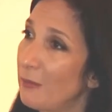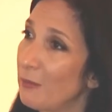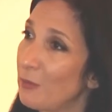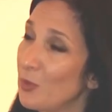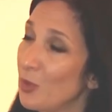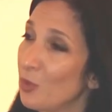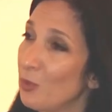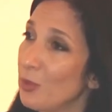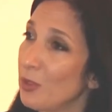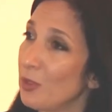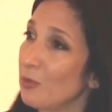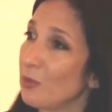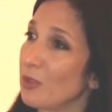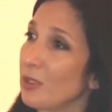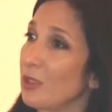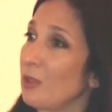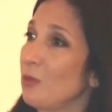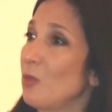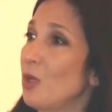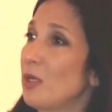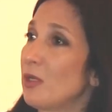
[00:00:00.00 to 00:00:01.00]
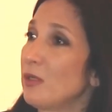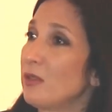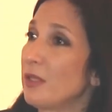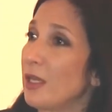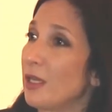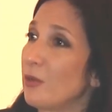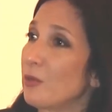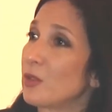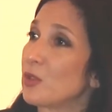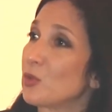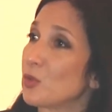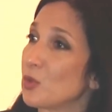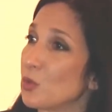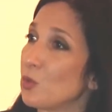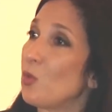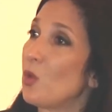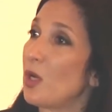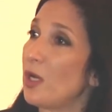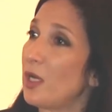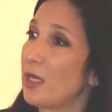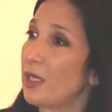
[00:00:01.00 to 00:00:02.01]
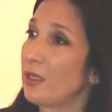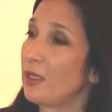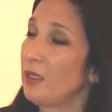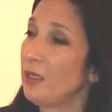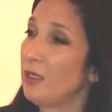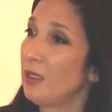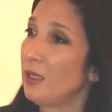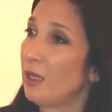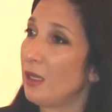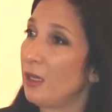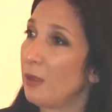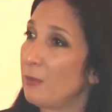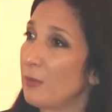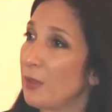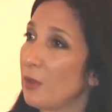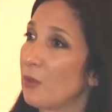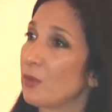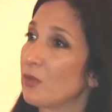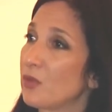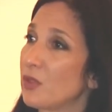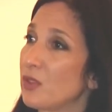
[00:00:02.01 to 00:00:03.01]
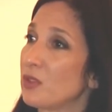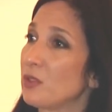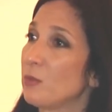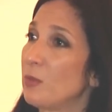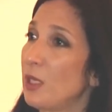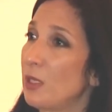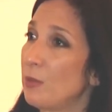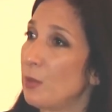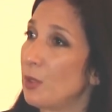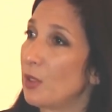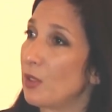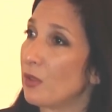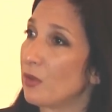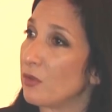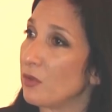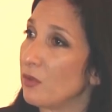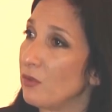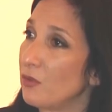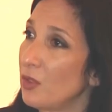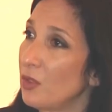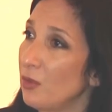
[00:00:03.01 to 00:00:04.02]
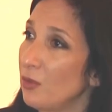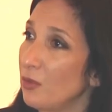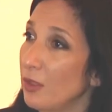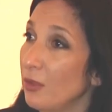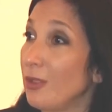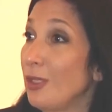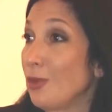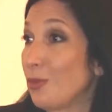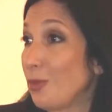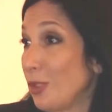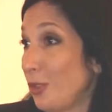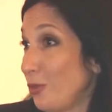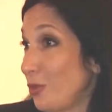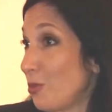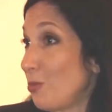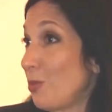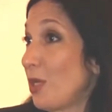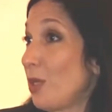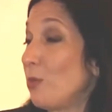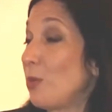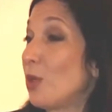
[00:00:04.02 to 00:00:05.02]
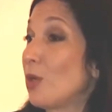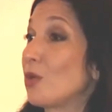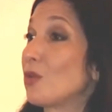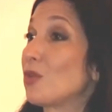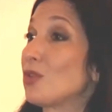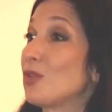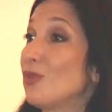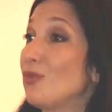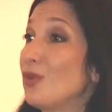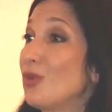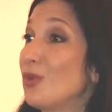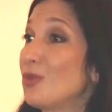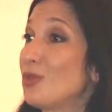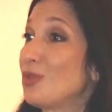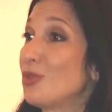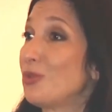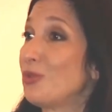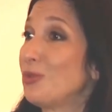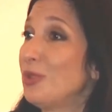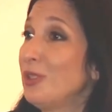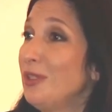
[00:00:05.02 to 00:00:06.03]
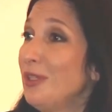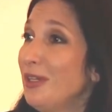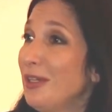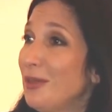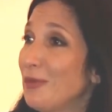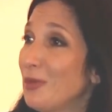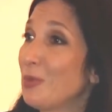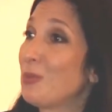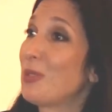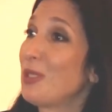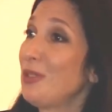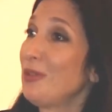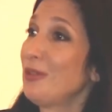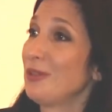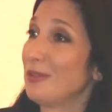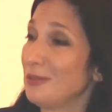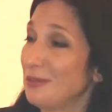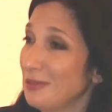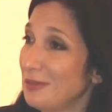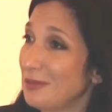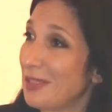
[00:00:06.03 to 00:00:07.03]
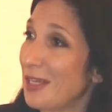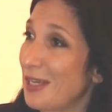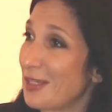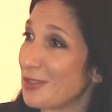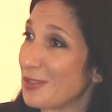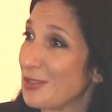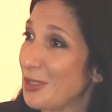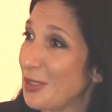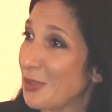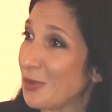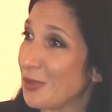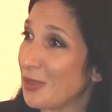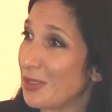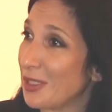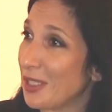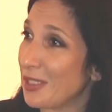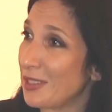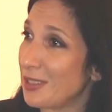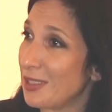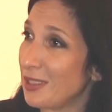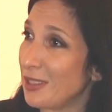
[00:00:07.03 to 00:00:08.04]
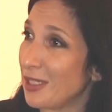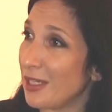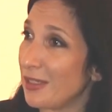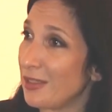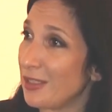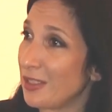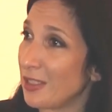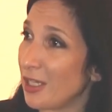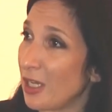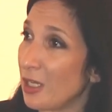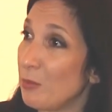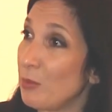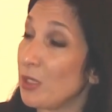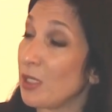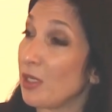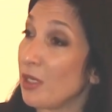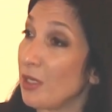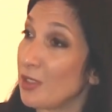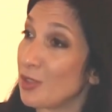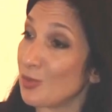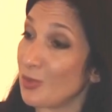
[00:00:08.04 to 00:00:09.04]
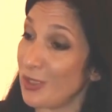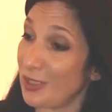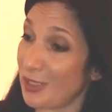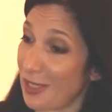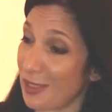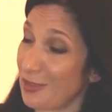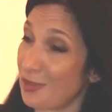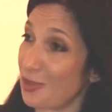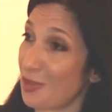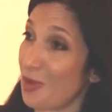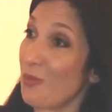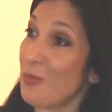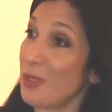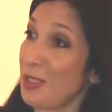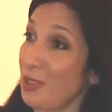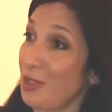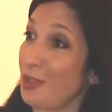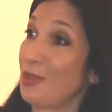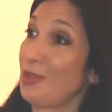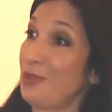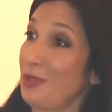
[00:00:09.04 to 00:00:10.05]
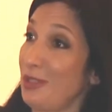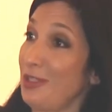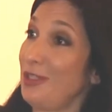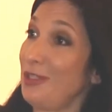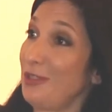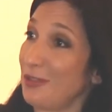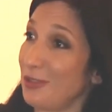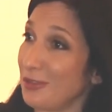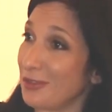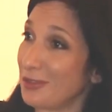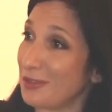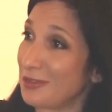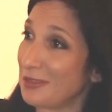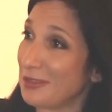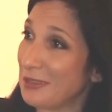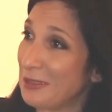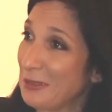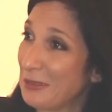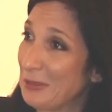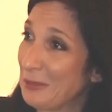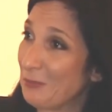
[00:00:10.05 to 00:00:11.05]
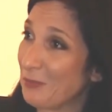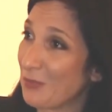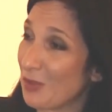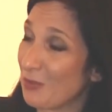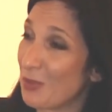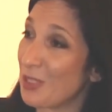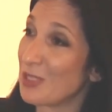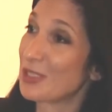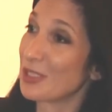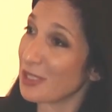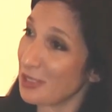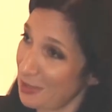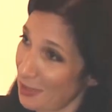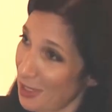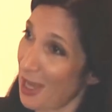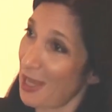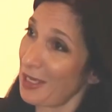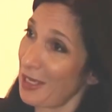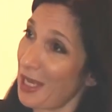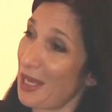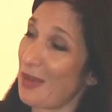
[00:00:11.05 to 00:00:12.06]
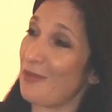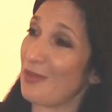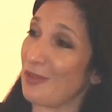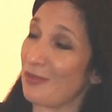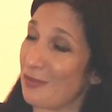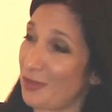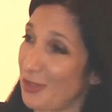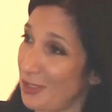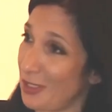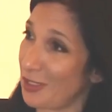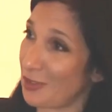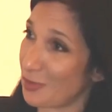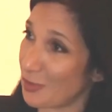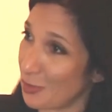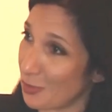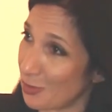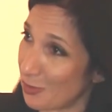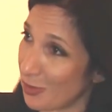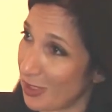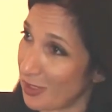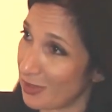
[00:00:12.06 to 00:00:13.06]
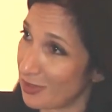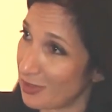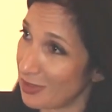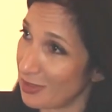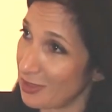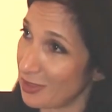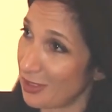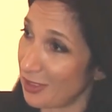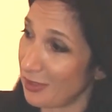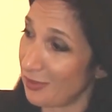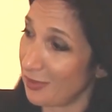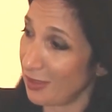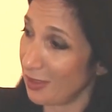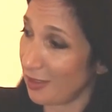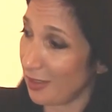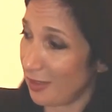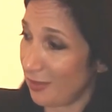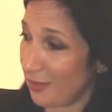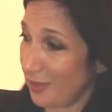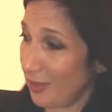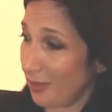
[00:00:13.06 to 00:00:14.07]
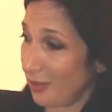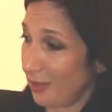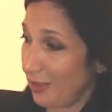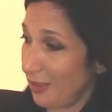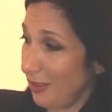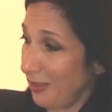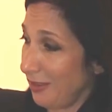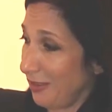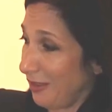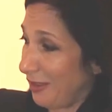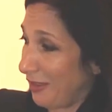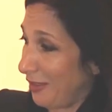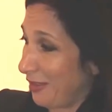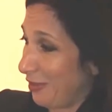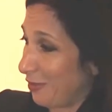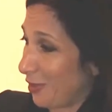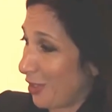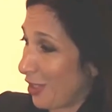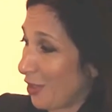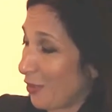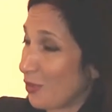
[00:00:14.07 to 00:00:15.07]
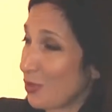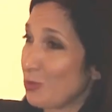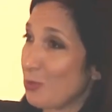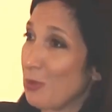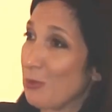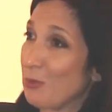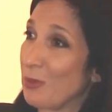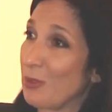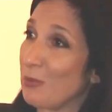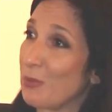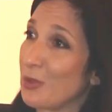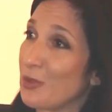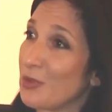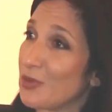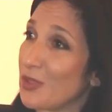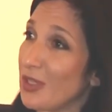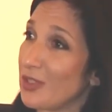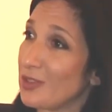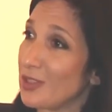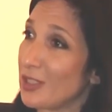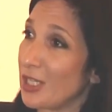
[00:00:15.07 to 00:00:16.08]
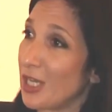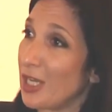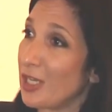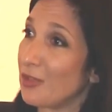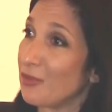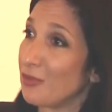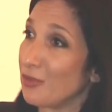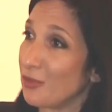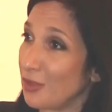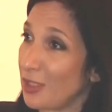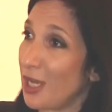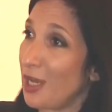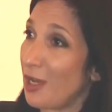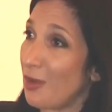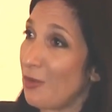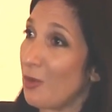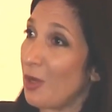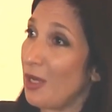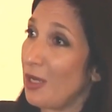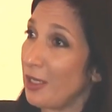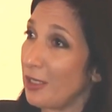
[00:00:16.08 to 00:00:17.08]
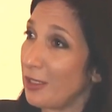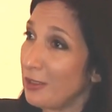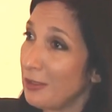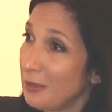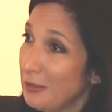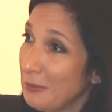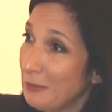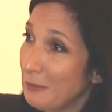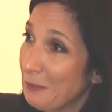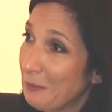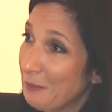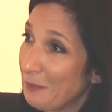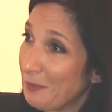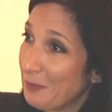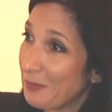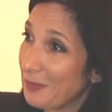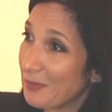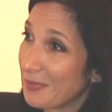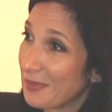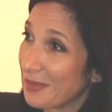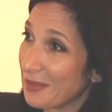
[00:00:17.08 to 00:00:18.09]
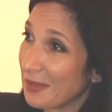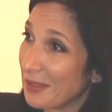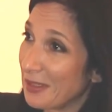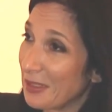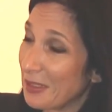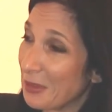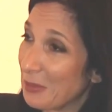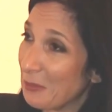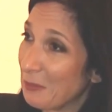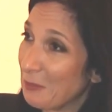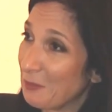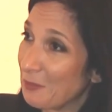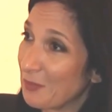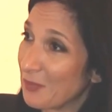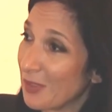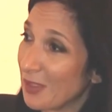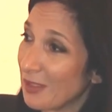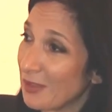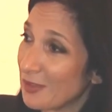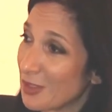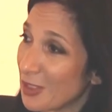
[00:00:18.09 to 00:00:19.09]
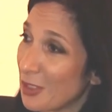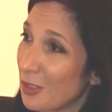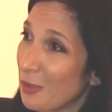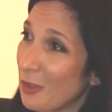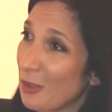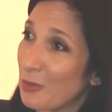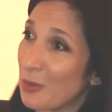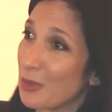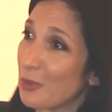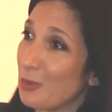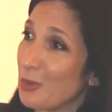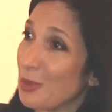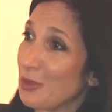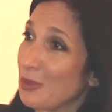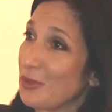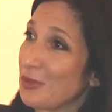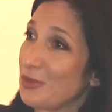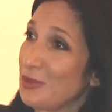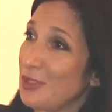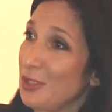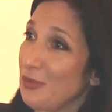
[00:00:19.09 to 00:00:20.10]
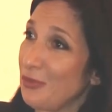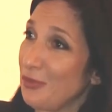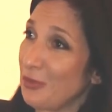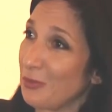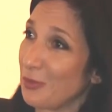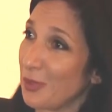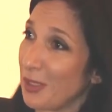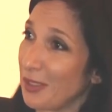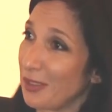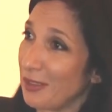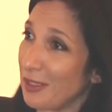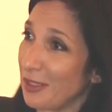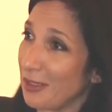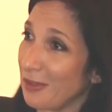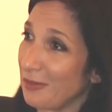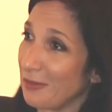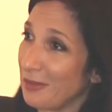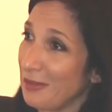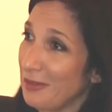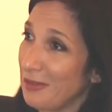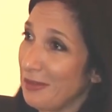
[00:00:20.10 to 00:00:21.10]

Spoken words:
Nobody really wanted that, which was why it was such a bipartisan vote. Now, equally, it was a bipartisan vote to repeal Glass-Steagall in 1999 because we had had so many good years of basically not having financial crises that I think you know, Congress people on both sides of the aisle forgot why, and said, all right, well, the world is different right now.